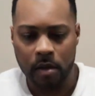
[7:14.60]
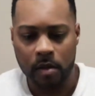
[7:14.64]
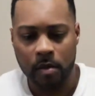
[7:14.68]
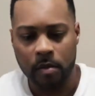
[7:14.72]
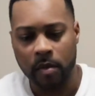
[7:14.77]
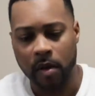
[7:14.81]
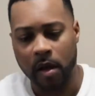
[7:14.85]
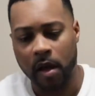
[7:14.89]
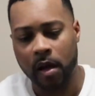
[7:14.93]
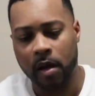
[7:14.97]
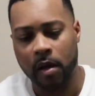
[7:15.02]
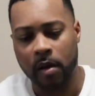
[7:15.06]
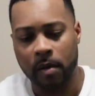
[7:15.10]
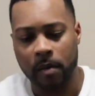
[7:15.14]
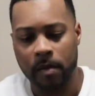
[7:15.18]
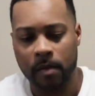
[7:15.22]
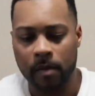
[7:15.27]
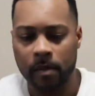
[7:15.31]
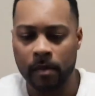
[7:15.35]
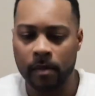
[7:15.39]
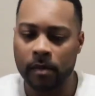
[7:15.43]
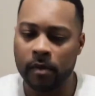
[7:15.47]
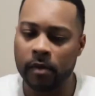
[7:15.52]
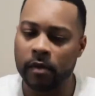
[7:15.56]
Bam.
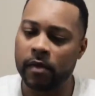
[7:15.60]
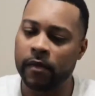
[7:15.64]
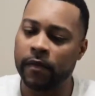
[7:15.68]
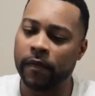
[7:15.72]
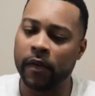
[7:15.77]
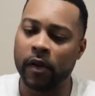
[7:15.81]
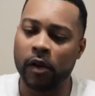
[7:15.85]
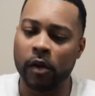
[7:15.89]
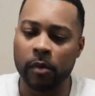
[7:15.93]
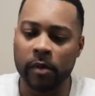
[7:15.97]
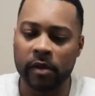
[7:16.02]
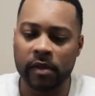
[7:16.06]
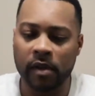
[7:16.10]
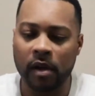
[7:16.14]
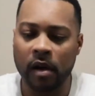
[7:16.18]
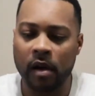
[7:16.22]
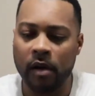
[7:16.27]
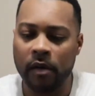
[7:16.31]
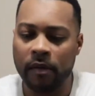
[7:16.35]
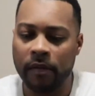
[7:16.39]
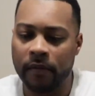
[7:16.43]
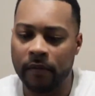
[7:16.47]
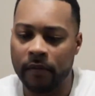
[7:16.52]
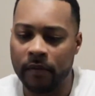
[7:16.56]
Film is
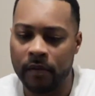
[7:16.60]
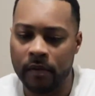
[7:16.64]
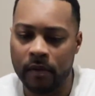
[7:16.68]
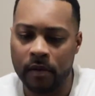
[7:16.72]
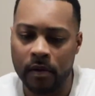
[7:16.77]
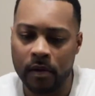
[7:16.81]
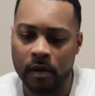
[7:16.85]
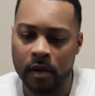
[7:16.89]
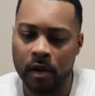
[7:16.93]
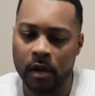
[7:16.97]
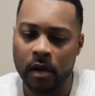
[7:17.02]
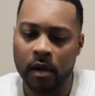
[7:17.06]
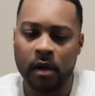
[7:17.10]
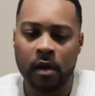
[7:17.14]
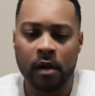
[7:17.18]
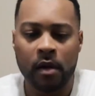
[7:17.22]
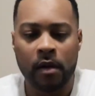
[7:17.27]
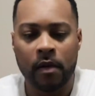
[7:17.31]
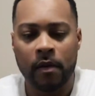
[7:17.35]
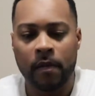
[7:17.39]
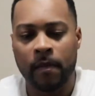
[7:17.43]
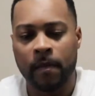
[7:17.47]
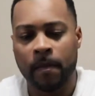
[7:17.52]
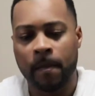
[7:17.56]
off.
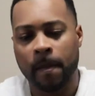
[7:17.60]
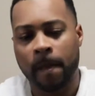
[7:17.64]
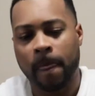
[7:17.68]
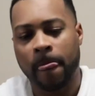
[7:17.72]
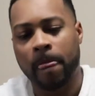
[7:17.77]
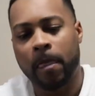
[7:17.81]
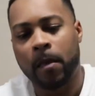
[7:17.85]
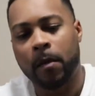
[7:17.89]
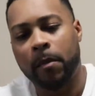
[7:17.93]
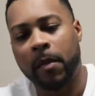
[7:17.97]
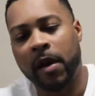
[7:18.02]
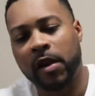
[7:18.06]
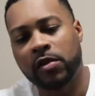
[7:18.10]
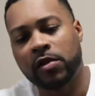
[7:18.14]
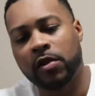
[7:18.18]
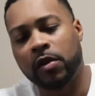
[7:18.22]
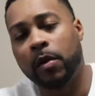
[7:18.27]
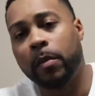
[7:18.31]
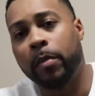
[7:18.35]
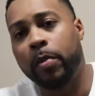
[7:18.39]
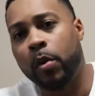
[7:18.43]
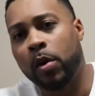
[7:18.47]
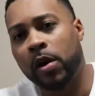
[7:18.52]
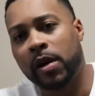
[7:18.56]
Make sure
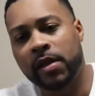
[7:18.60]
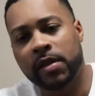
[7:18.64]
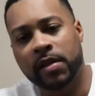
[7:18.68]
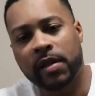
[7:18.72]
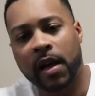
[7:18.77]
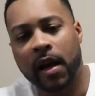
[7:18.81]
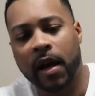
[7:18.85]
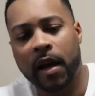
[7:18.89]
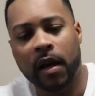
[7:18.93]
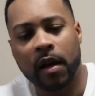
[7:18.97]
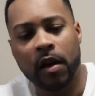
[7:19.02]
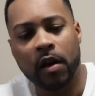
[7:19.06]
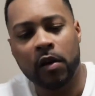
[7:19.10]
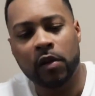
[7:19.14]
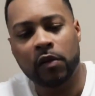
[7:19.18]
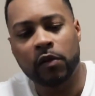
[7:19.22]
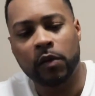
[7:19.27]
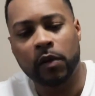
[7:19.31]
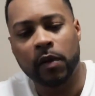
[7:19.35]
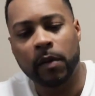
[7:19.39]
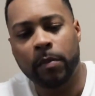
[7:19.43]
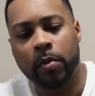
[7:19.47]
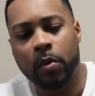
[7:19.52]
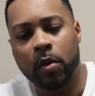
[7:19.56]
the pointy side goes
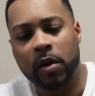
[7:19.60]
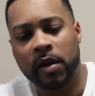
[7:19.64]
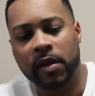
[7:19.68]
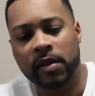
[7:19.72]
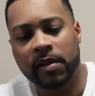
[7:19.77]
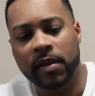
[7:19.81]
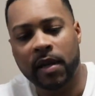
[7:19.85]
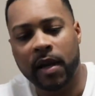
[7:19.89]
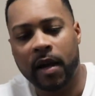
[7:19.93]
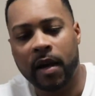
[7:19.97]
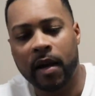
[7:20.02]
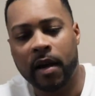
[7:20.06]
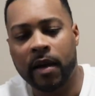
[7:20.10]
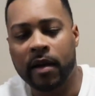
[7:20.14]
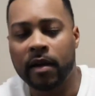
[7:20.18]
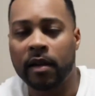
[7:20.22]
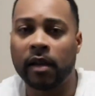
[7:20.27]
with the pointy side.